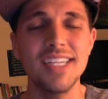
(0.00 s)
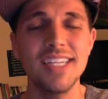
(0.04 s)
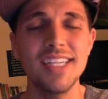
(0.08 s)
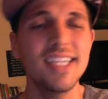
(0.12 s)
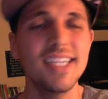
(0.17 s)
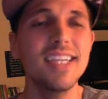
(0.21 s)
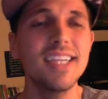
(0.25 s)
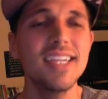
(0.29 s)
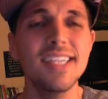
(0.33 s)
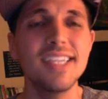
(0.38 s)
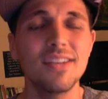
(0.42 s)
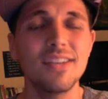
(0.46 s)

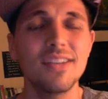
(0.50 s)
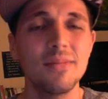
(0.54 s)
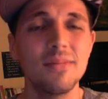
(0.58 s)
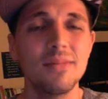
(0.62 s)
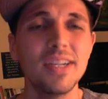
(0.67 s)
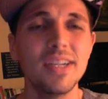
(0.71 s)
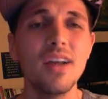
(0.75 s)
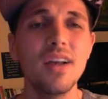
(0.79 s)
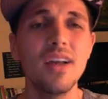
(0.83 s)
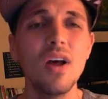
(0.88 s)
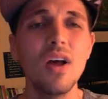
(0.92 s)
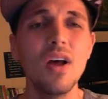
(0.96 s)

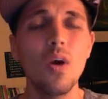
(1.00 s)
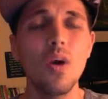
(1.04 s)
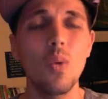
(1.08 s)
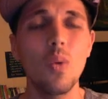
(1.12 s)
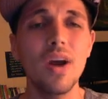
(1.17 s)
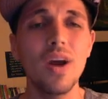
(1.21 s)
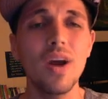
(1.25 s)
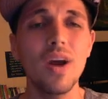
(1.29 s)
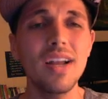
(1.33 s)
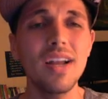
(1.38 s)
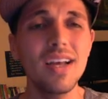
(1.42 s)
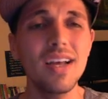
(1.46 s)
systems?
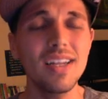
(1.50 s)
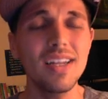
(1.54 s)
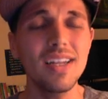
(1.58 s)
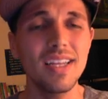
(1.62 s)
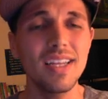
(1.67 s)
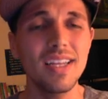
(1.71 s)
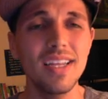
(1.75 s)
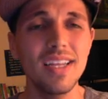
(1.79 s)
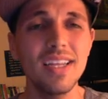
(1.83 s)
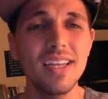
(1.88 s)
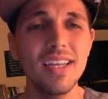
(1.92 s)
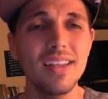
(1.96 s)
Why not
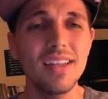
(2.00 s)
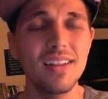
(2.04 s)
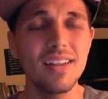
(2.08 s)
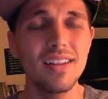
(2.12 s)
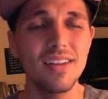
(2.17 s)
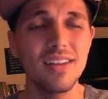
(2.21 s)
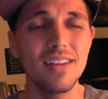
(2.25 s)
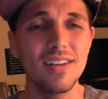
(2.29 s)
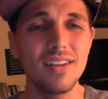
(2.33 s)
eat